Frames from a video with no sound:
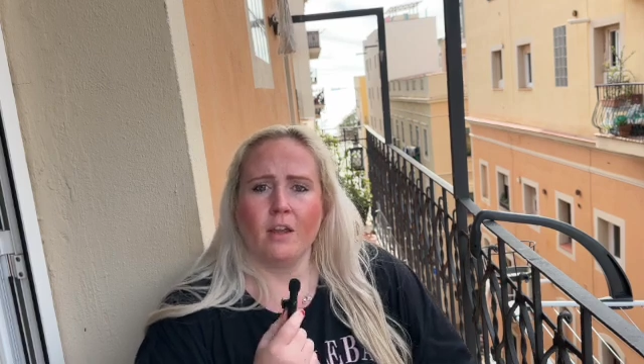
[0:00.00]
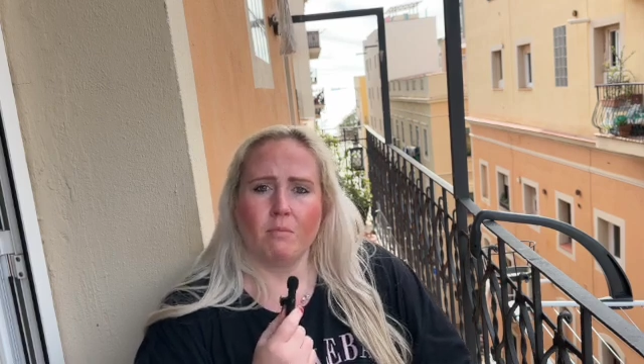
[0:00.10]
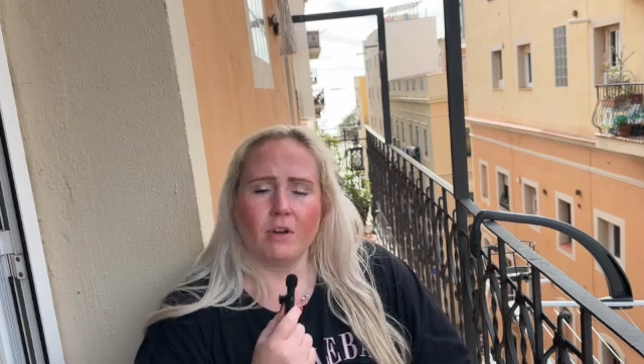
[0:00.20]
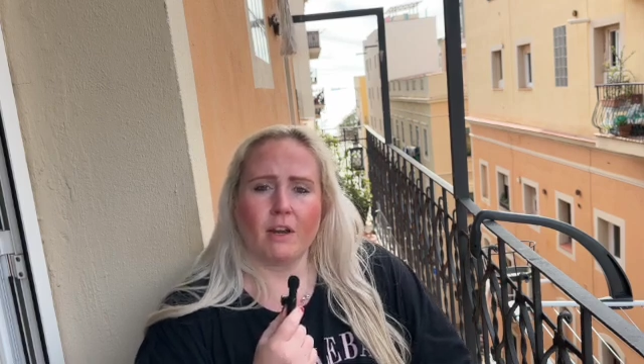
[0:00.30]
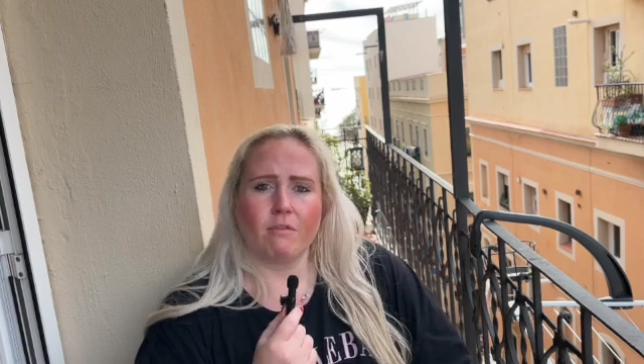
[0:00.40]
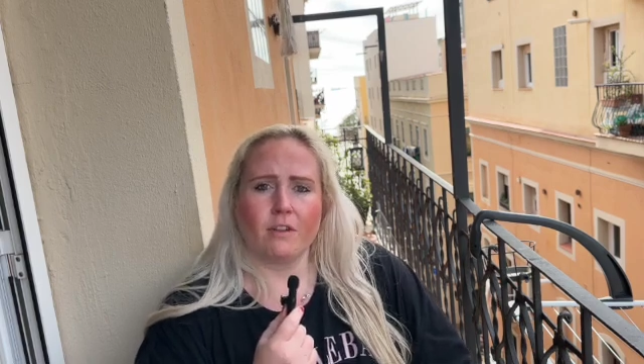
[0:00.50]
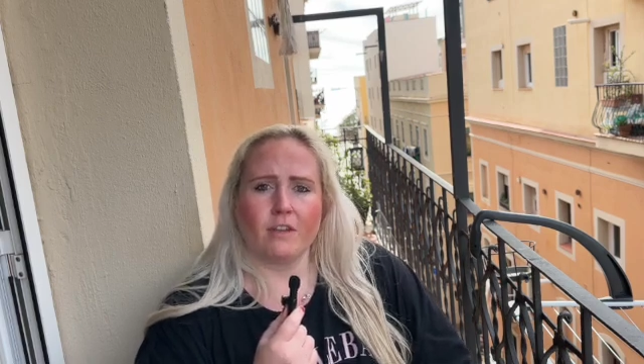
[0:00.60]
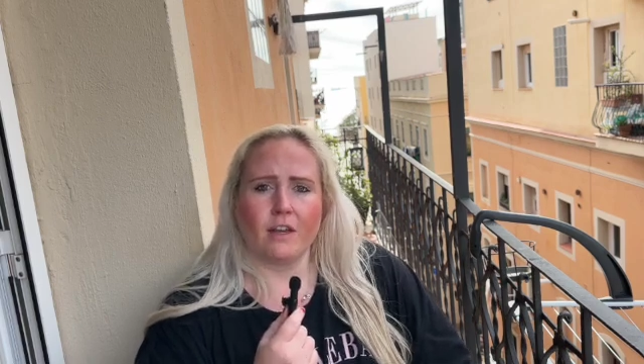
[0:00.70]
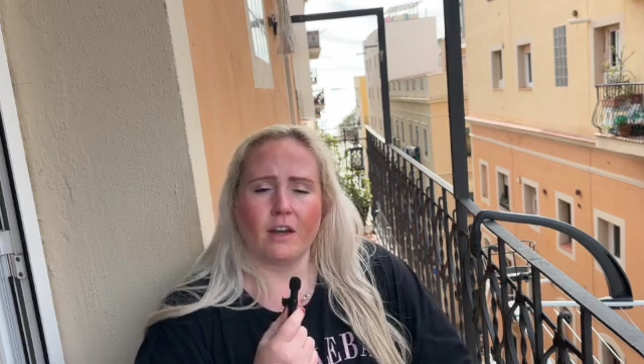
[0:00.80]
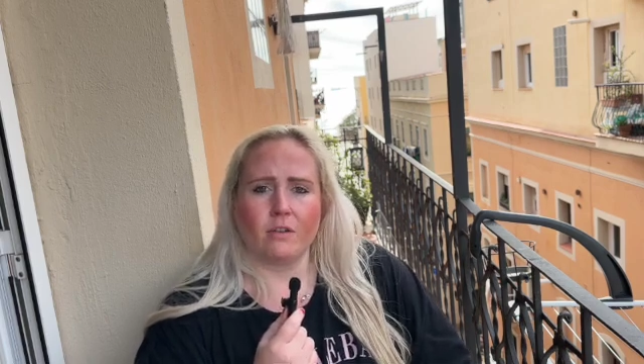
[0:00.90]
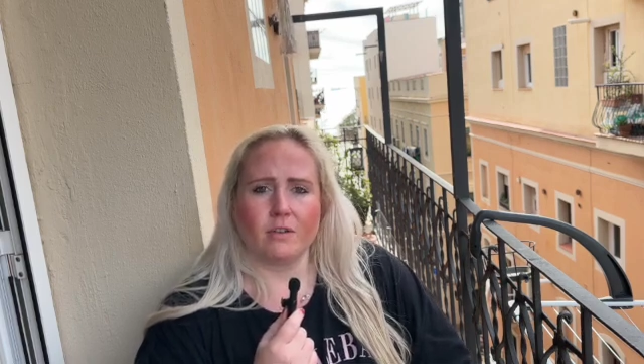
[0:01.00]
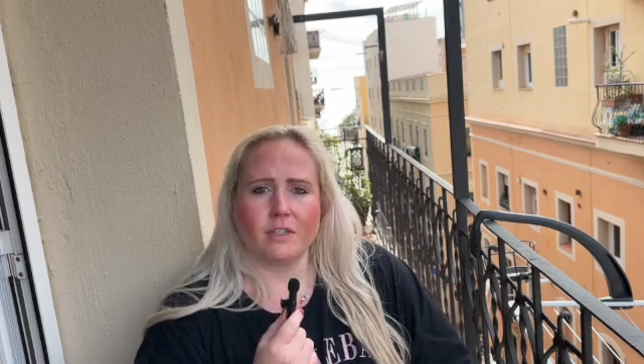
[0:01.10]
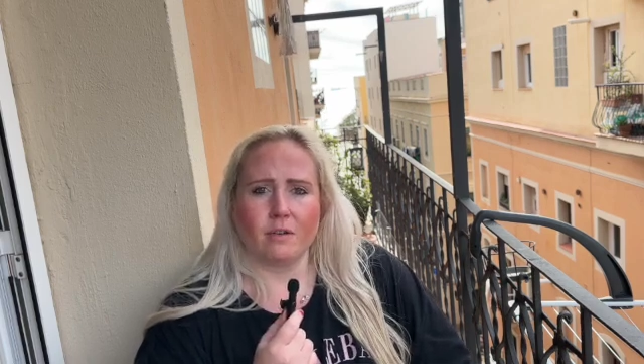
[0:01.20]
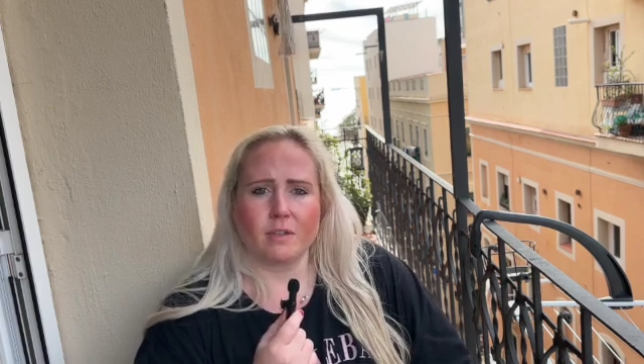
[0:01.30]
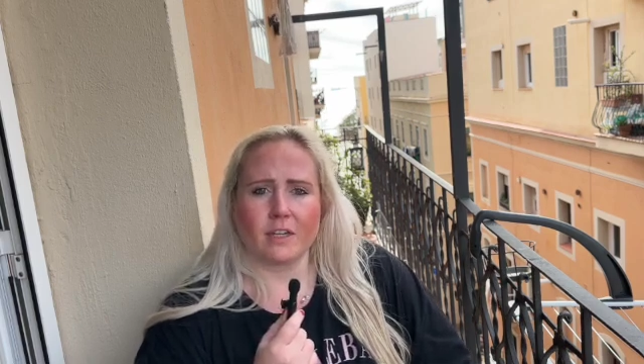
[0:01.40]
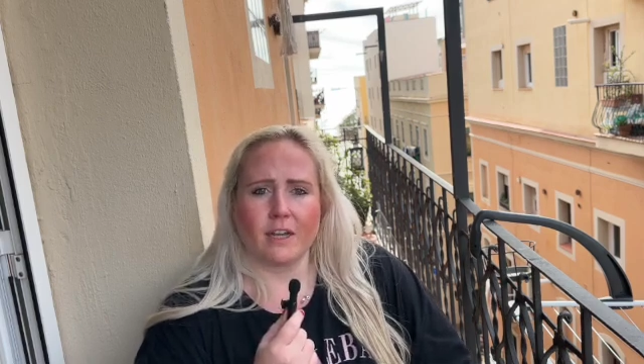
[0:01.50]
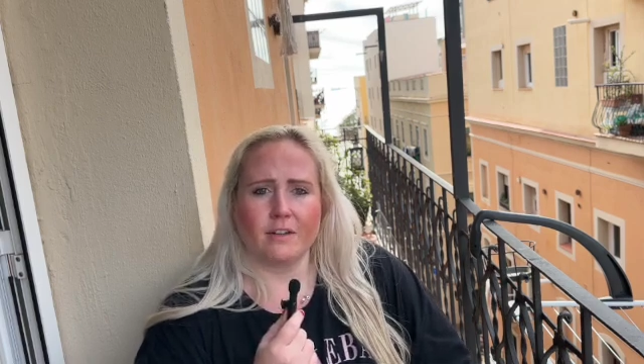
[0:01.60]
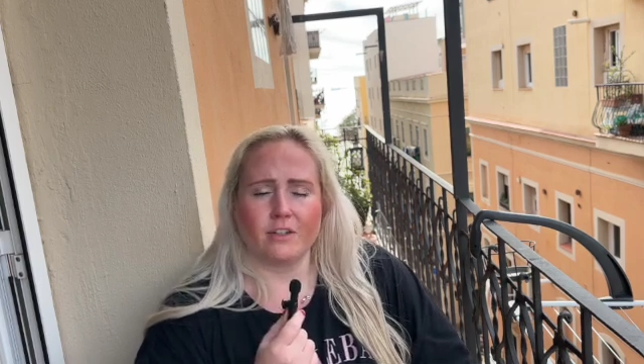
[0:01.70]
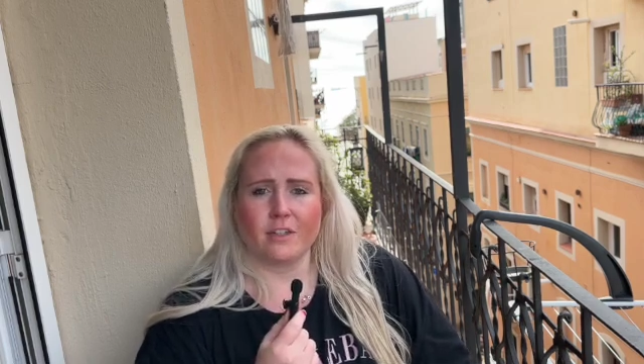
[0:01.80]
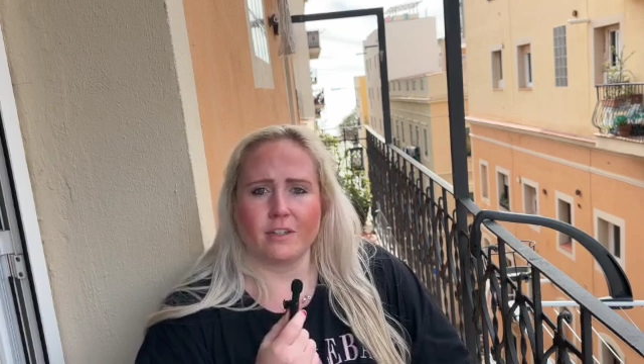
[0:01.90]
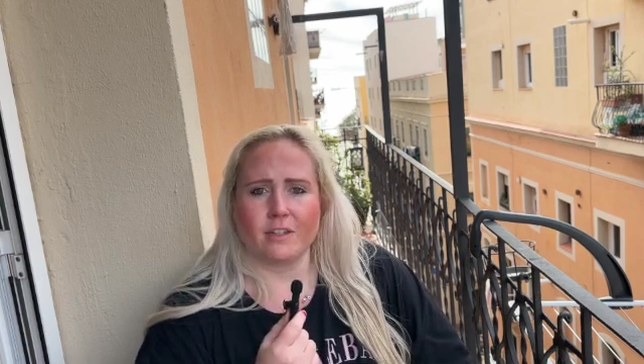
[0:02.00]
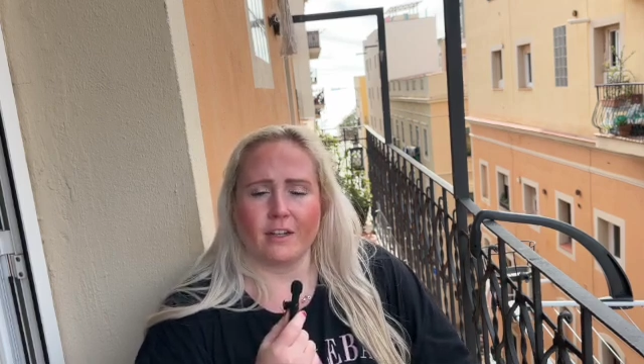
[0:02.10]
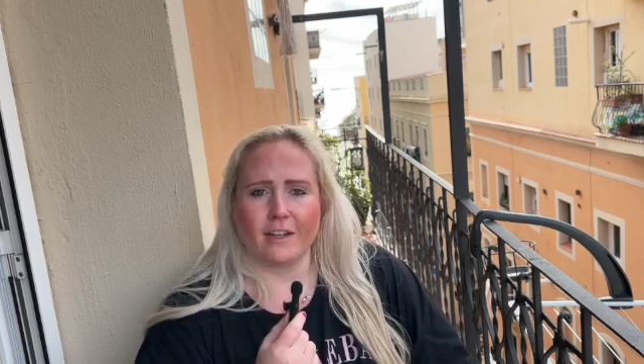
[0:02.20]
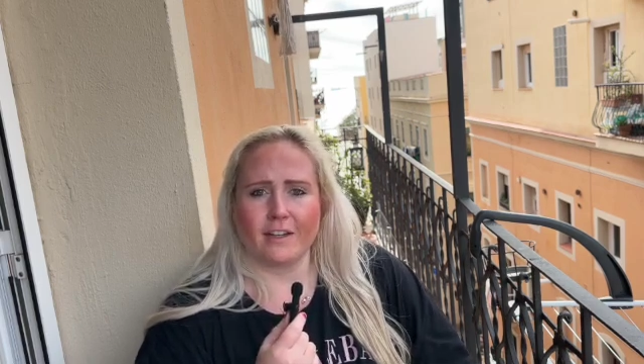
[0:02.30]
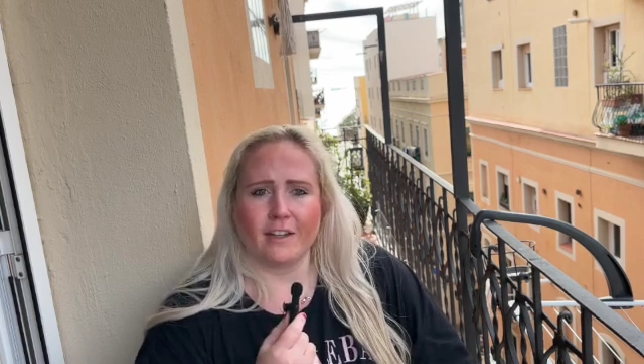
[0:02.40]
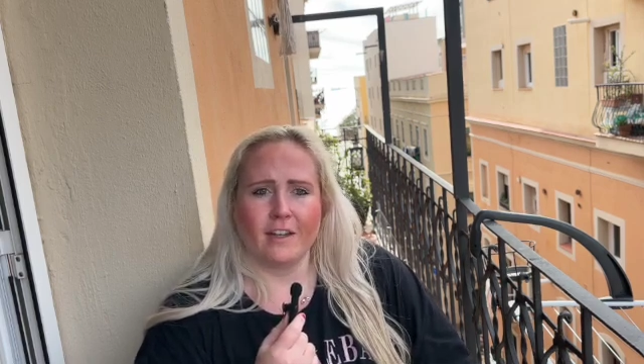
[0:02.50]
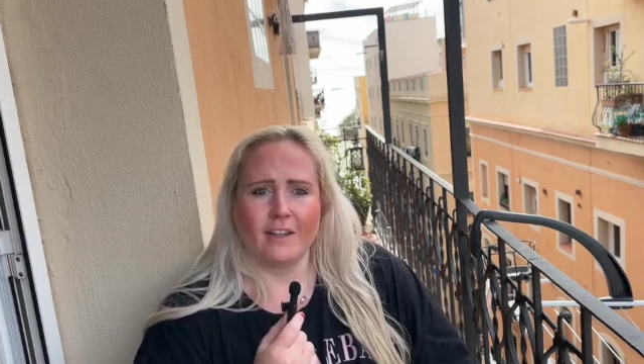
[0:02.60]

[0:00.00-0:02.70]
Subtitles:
But everything else, I was kind of just like,